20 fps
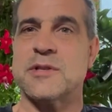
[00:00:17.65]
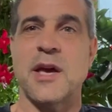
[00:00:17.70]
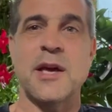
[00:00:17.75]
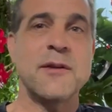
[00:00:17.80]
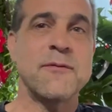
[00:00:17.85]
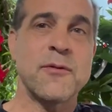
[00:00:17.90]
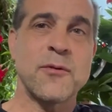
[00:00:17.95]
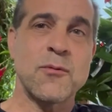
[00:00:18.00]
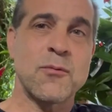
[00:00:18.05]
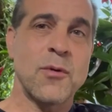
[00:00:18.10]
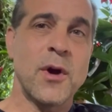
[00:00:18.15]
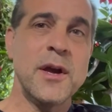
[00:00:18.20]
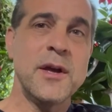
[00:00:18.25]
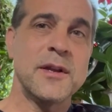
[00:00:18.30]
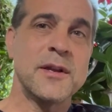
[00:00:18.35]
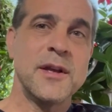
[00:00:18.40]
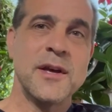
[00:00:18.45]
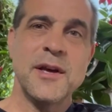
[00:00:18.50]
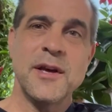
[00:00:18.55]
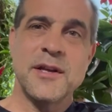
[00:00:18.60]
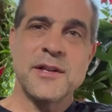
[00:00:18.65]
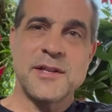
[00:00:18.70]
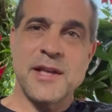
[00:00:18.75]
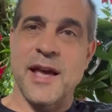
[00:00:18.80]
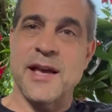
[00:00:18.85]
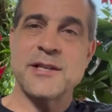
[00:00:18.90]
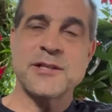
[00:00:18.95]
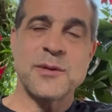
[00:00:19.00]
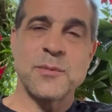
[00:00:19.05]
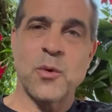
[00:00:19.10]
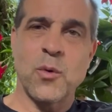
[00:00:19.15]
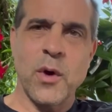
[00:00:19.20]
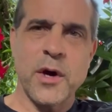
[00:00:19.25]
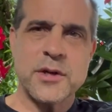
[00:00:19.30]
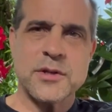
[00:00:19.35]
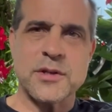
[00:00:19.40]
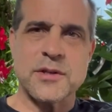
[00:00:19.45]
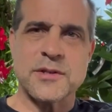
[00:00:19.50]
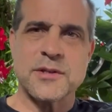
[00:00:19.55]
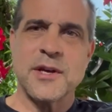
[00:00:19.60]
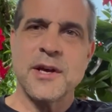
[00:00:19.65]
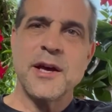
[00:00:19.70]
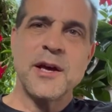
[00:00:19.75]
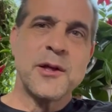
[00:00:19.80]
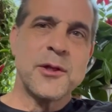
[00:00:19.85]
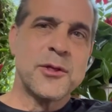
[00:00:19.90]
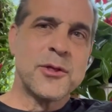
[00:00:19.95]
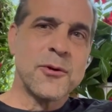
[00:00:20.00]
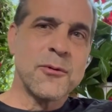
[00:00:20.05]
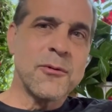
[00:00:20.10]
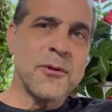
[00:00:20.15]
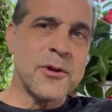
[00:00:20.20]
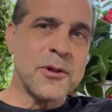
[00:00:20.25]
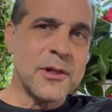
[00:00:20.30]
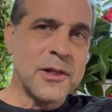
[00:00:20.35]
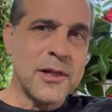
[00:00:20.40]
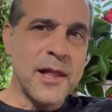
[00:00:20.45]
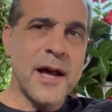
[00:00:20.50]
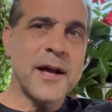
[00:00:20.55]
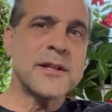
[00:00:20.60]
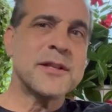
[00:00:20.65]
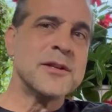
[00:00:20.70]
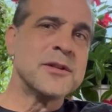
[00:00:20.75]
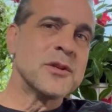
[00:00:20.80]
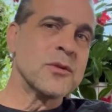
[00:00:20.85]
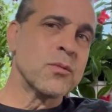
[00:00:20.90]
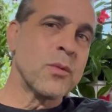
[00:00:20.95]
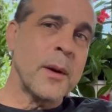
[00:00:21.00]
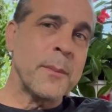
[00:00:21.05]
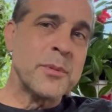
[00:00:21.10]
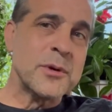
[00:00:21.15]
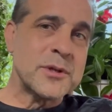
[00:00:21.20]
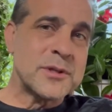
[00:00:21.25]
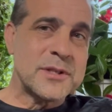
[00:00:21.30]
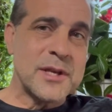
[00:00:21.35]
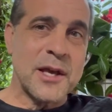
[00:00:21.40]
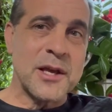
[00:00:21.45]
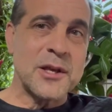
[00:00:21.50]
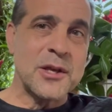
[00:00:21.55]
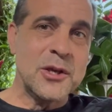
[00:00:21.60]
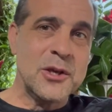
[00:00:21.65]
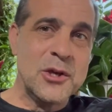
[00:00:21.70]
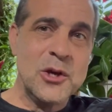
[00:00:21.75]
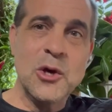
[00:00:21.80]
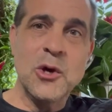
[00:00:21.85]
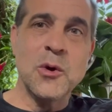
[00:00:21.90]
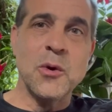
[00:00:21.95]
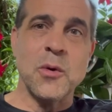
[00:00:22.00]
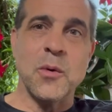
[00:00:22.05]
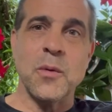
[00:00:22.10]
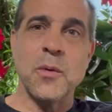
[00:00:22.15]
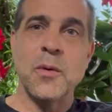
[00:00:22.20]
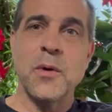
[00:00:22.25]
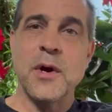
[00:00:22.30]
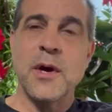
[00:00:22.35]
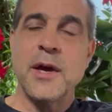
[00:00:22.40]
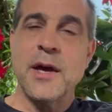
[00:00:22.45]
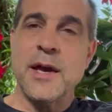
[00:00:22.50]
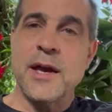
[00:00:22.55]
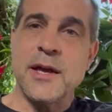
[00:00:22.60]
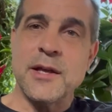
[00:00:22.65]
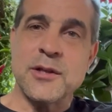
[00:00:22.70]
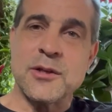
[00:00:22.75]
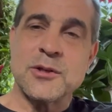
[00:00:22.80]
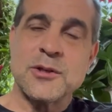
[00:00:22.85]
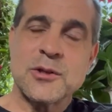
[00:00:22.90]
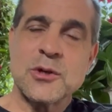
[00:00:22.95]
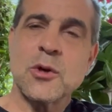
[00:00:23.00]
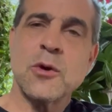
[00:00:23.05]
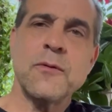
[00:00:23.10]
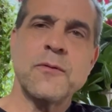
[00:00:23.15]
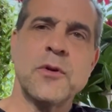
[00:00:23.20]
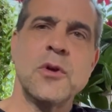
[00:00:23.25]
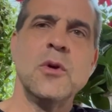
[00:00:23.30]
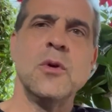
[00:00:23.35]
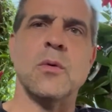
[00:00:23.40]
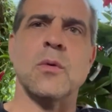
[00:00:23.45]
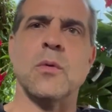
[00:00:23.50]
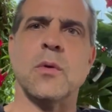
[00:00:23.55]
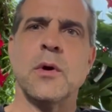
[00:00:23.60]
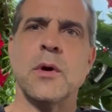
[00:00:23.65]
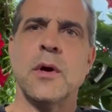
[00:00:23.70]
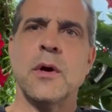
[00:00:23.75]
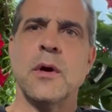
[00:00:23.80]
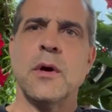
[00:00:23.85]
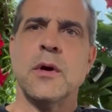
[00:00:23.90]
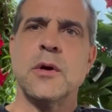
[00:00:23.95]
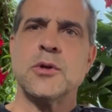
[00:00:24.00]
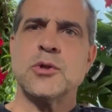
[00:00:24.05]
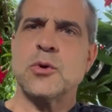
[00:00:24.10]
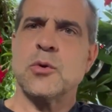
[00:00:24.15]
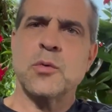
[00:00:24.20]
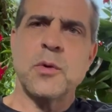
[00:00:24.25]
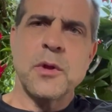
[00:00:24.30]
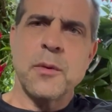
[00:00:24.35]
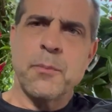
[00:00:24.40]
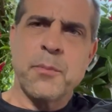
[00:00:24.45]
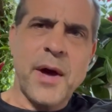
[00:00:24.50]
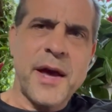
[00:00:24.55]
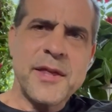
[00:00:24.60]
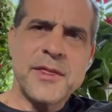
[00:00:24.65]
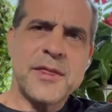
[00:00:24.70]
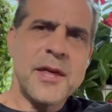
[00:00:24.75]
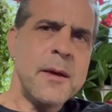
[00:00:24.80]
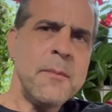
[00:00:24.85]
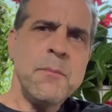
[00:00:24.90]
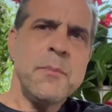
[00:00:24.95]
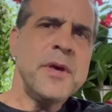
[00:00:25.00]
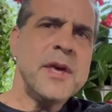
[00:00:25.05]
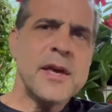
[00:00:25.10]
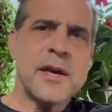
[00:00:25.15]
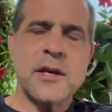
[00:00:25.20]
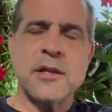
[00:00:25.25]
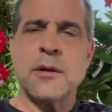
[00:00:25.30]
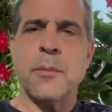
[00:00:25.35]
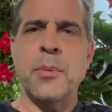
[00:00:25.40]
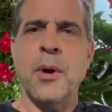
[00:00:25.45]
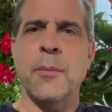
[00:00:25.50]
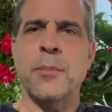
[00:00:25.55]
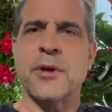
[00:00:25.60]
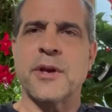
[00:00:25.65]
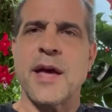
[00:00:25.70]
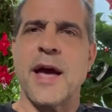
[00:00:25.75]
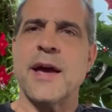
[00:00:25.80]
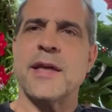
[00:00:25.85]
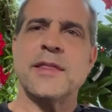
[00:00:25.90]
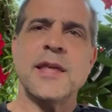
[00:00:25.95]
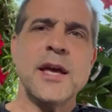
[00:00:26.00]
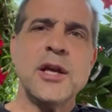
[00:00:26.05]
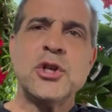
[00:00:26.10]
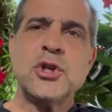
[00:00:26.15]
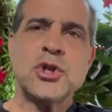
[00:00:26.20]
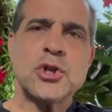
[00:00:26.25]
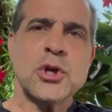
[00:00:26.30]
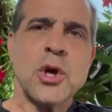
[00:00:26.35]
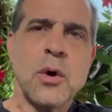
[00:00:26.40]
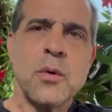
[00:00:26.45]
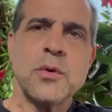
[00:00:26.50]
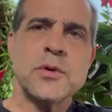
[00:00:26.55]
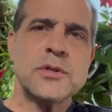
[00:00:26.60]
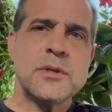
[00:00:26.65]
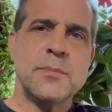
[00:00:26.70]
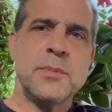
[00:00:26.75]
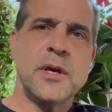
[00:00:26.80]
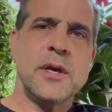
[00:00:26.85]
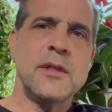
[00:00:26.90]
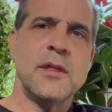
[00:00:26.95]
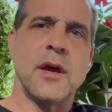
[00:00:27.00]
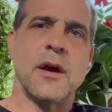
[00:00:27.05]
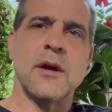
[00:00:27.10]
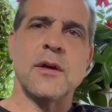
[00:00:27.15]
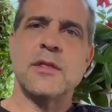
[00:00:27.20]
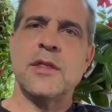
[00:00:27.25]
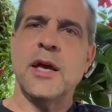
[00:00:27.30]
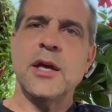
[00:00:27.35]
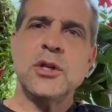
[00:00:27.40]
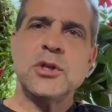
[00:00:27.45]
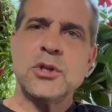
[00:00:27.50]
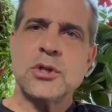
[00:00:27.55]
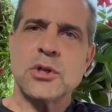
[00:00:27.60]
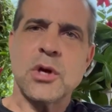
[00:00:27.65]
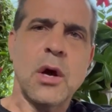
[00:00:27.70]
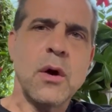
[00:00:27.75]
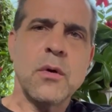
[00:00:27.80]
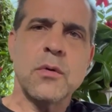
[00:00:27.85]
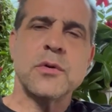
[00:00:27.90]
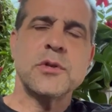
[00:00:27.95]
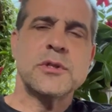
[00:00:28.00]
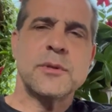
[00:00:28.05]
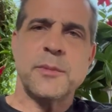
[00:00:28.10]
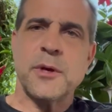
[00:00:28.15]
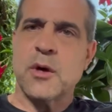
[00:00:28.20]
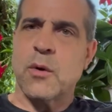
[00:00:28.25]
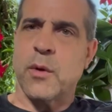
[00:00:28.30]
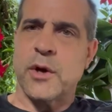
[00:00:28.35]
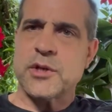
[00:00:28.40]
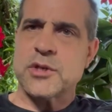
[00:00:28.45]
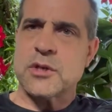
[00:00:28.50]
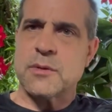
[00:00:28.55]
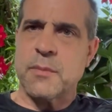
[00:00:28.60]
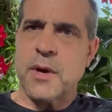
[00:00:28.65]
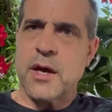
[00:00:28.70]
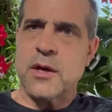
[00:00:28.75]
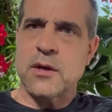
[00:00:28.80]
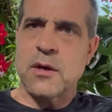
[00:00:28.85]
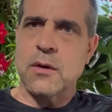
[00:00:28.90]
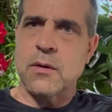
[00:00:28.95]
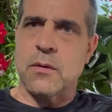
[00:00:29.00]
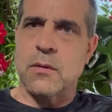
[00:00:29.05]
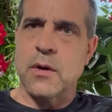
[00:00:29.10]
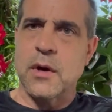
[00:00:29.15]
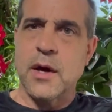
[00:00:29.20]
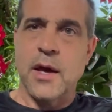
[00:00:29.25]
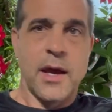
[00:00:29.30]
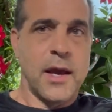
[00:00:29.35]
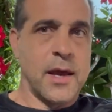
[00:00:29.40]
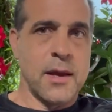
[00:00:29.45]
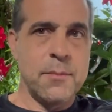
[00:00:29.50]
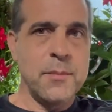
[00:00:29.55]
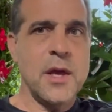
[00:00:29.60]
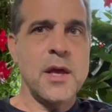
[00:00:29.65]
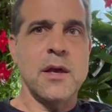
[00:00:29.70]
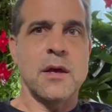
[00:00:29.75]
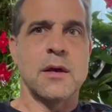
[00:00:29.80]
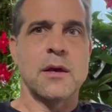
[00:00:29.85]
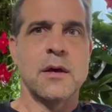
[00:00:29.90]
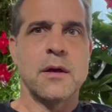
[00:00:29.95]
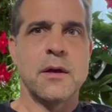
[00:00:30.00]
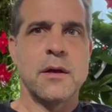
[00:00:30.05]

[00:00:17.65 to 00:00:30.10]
I have every right to ask them questions. They're elected to represent you and to serve you. So by them being in the public eye, they chose to be there. They chose to be questioned by you and me.